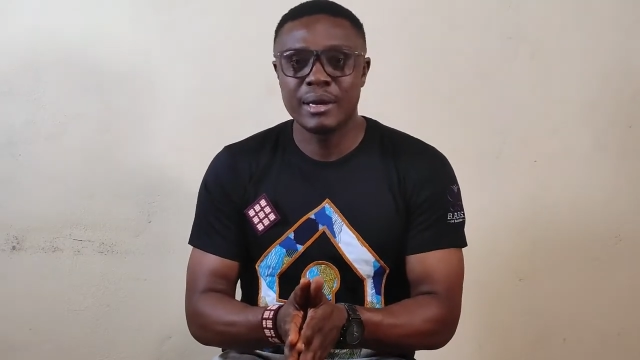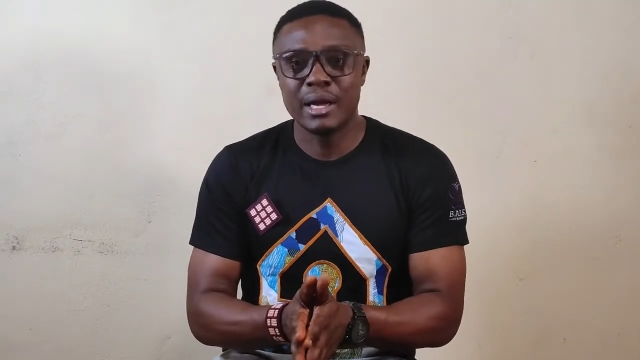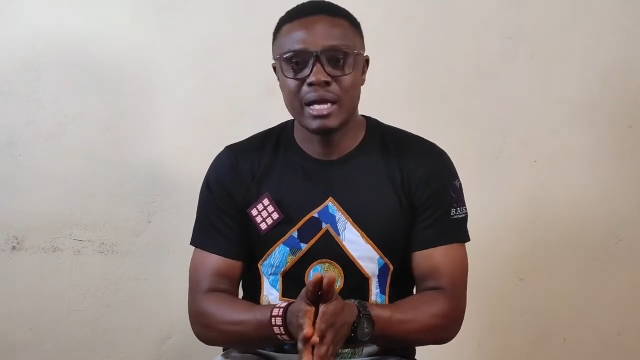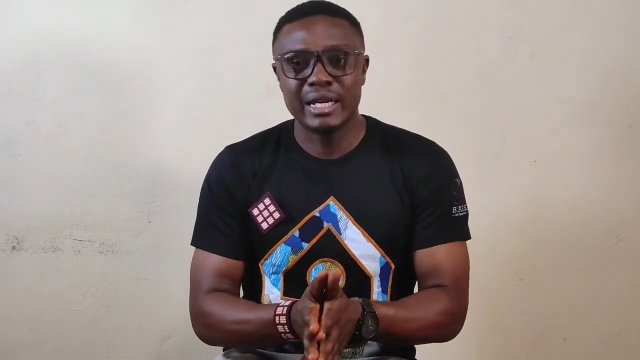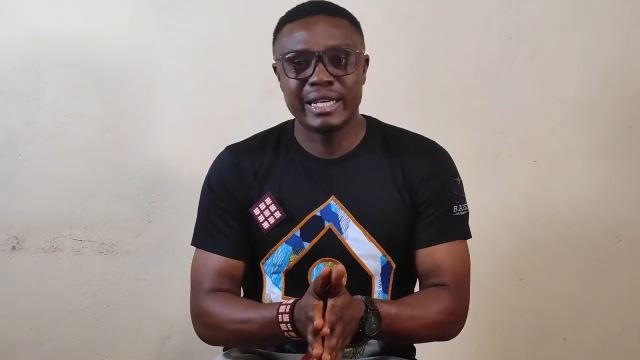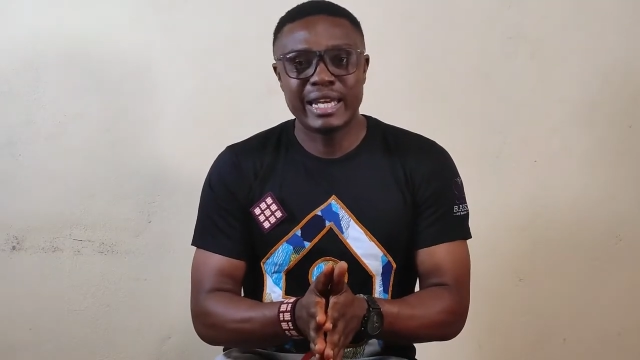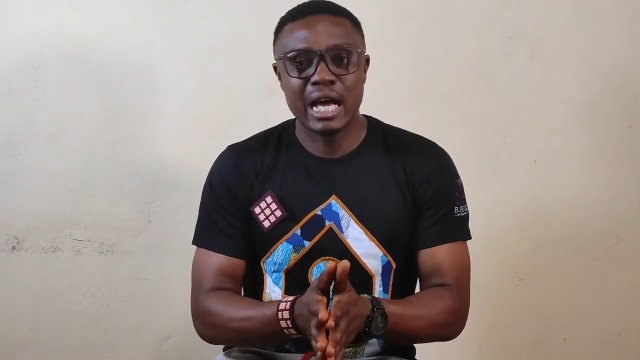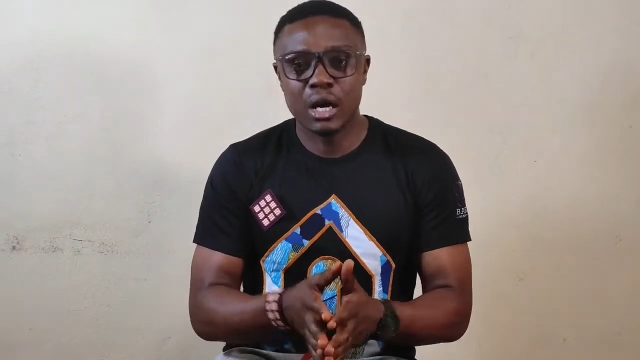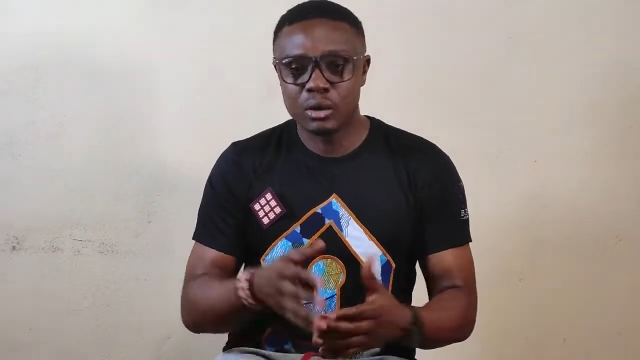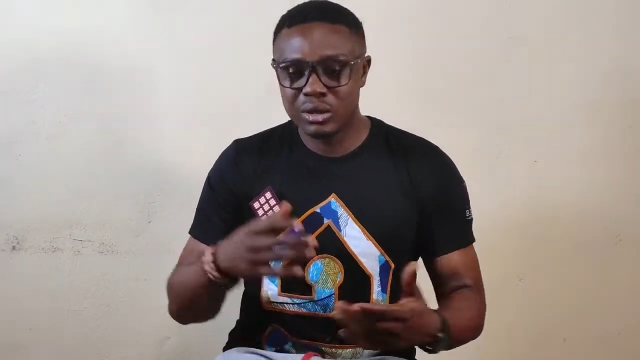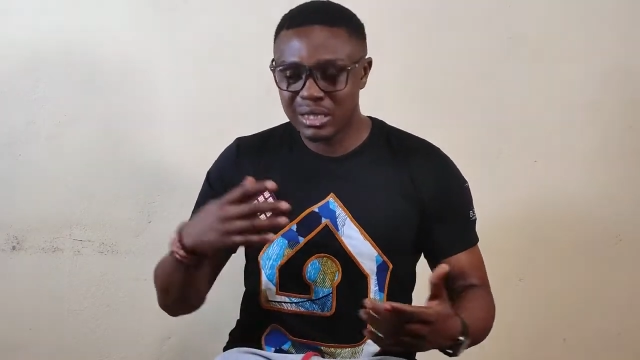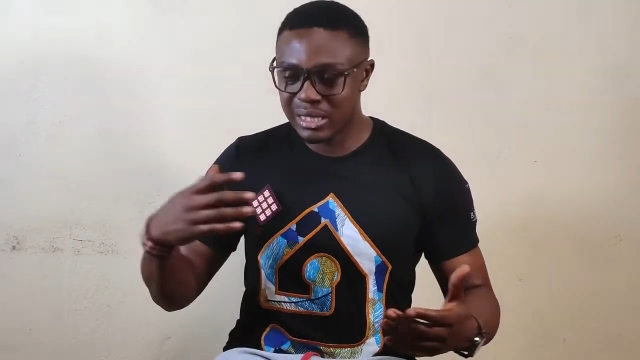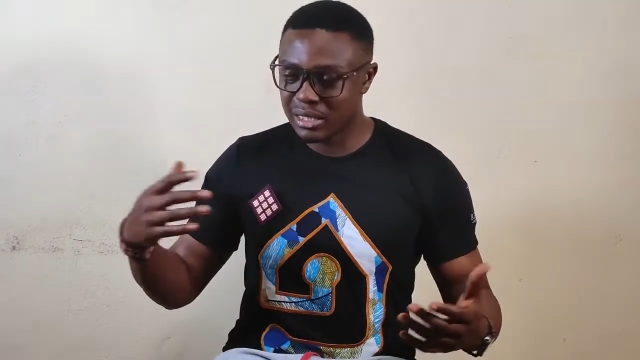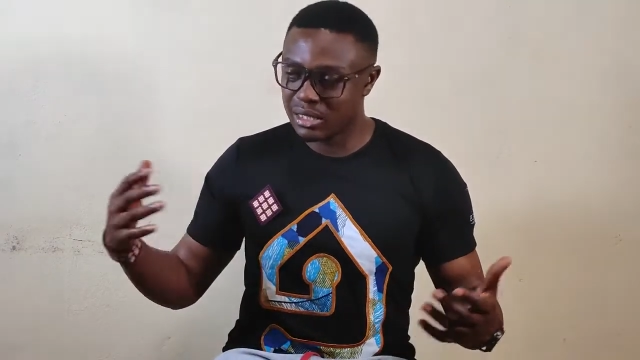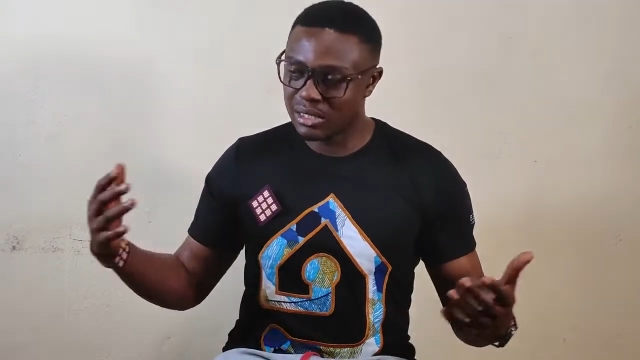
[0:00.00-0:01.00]
Now
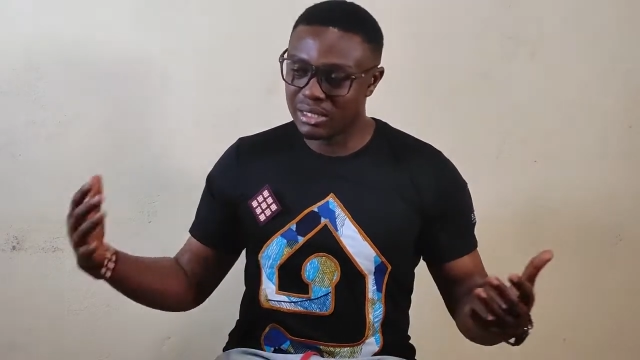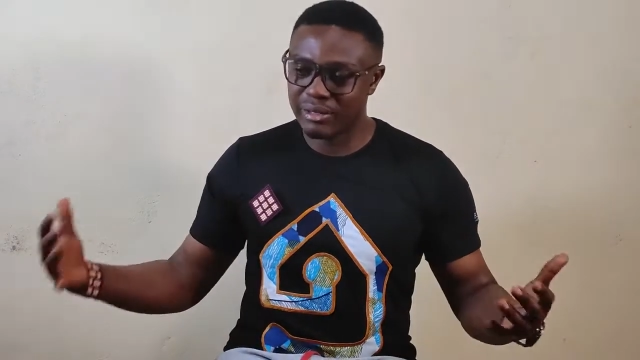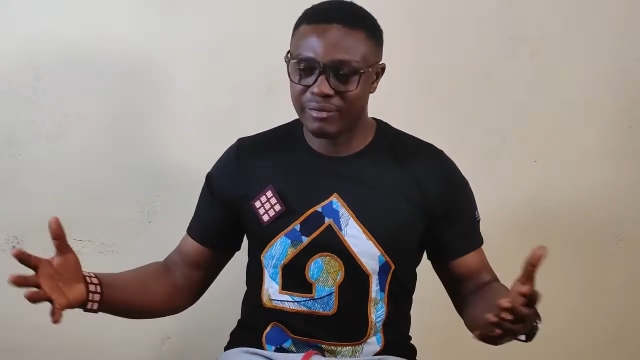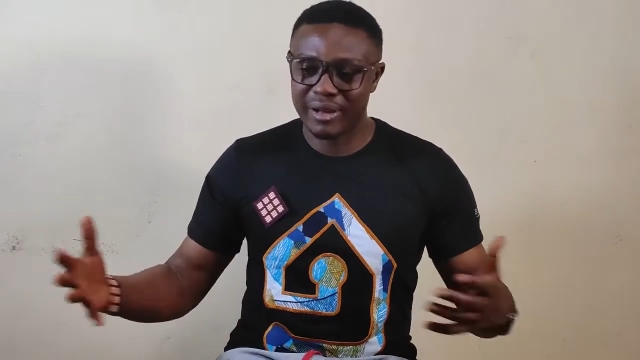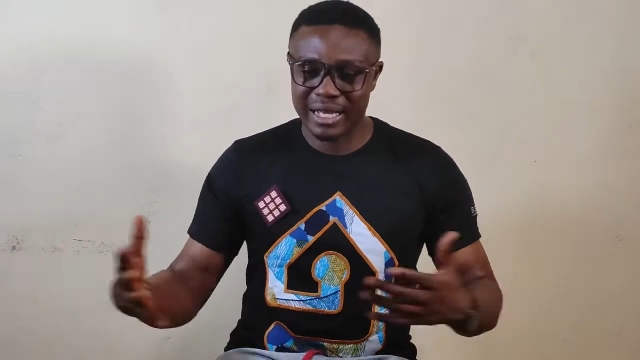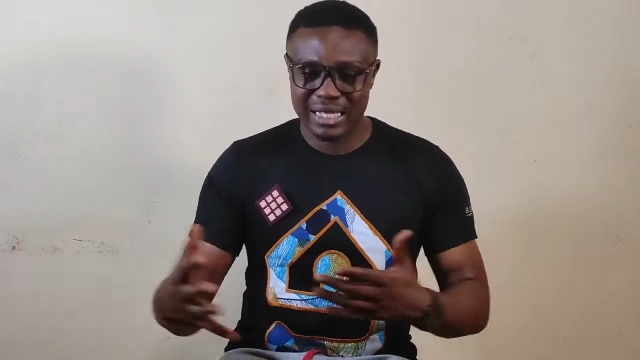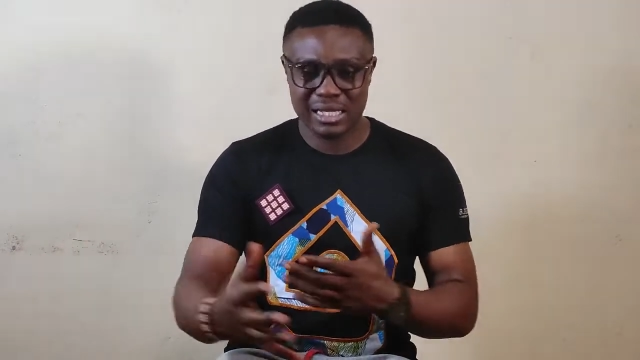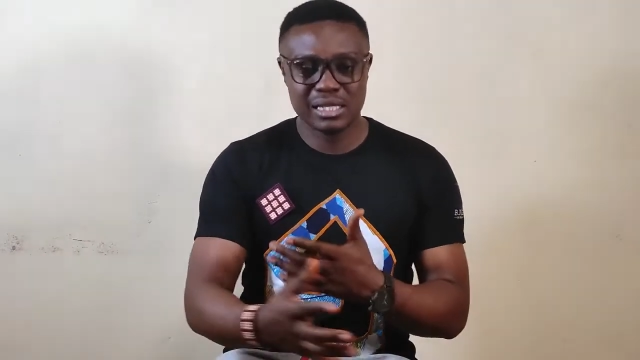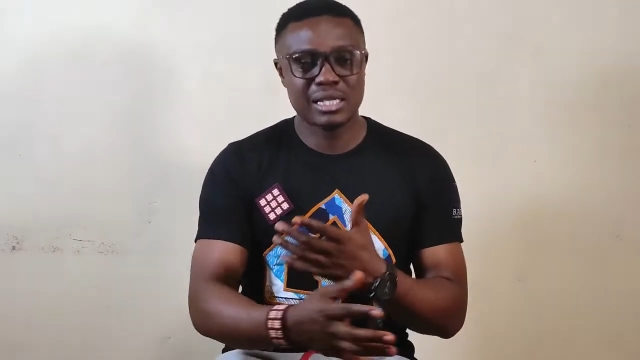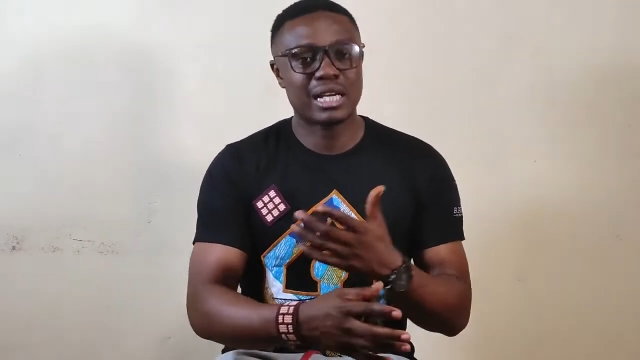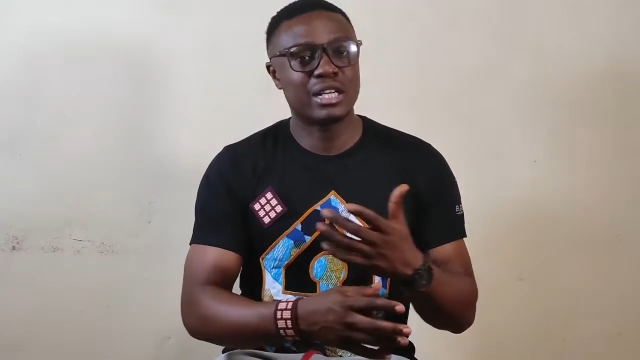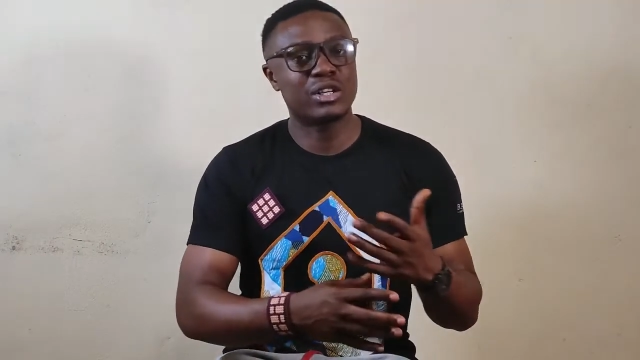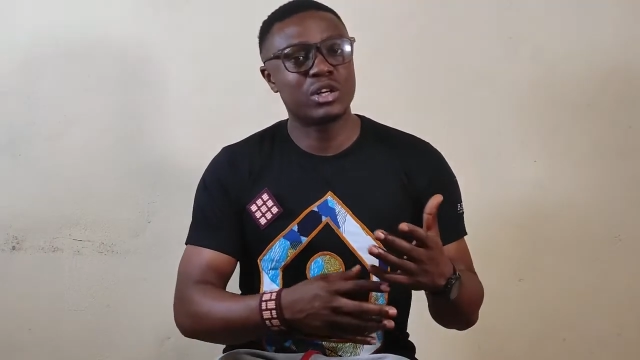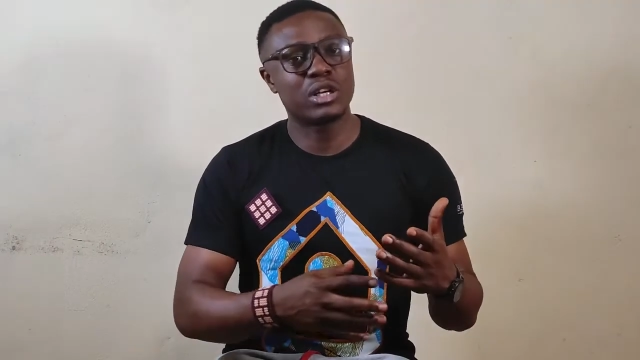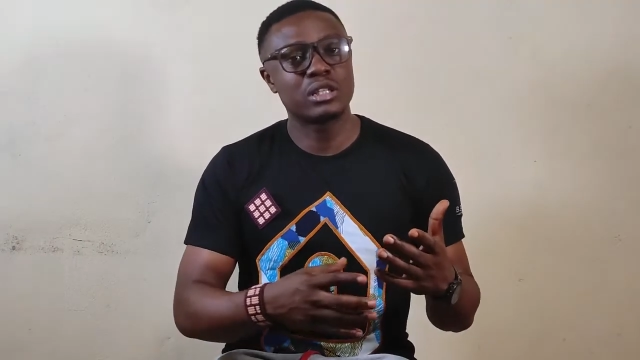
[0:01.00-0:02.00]
these devices
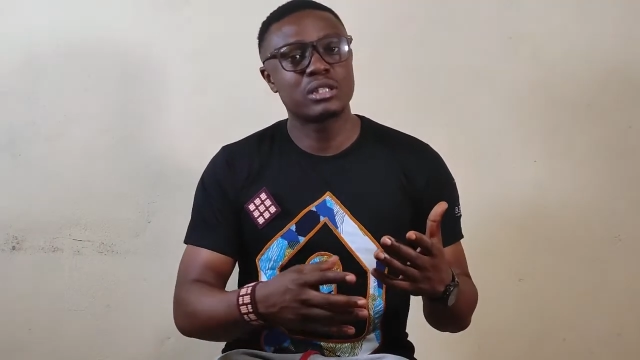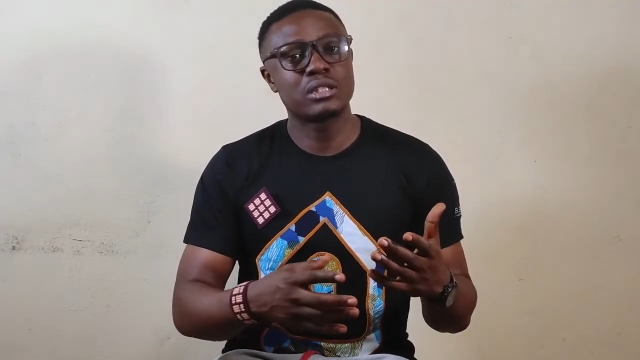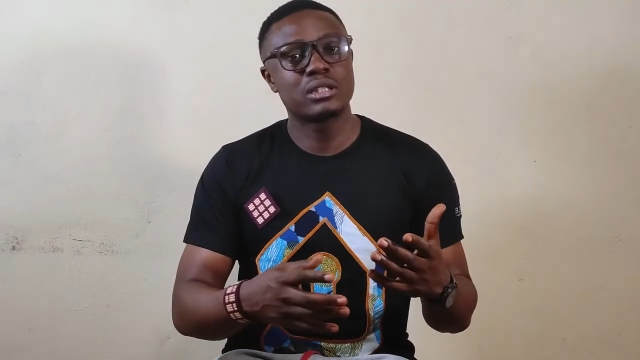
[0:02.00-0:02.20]
cannot